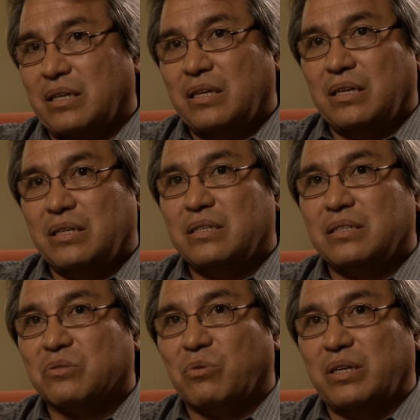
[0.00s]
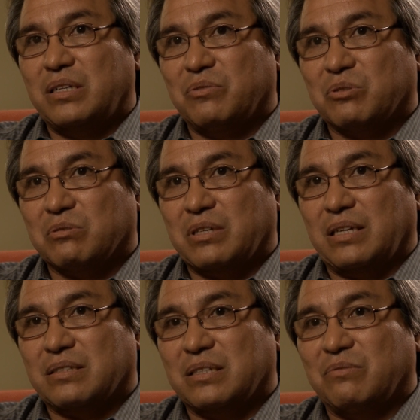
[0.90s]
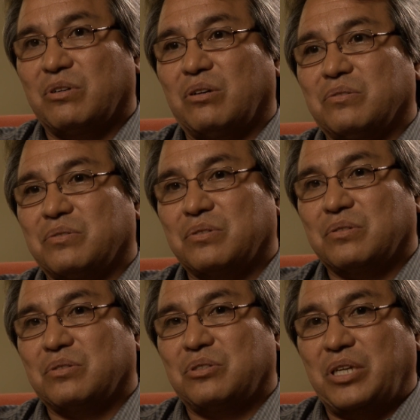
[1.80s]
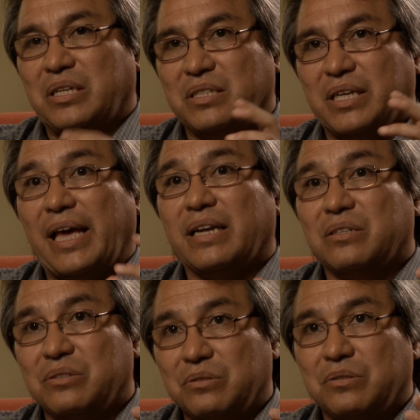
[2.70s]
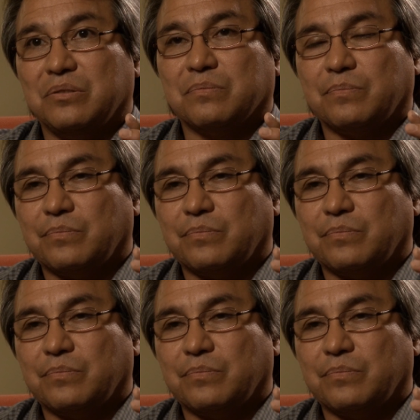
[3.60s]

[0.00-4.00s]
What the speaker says: is quite a difficult task and involves changing attitudes